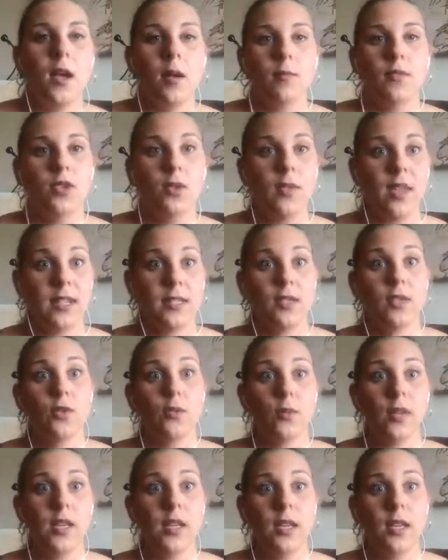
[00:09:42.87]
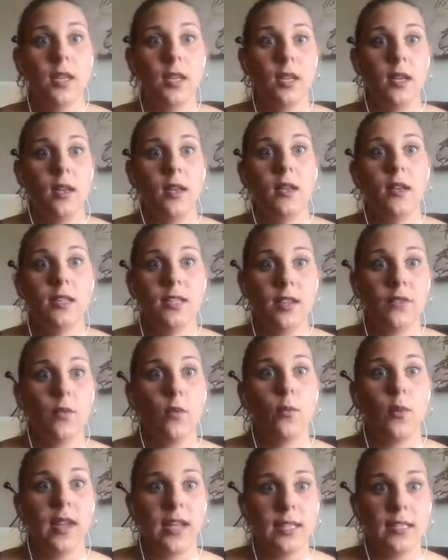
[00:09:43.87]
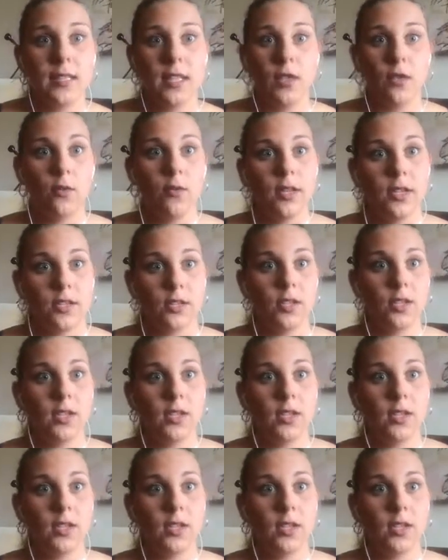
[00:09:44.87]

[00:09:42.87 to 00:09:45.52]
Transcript: So that's 3 different ways that you can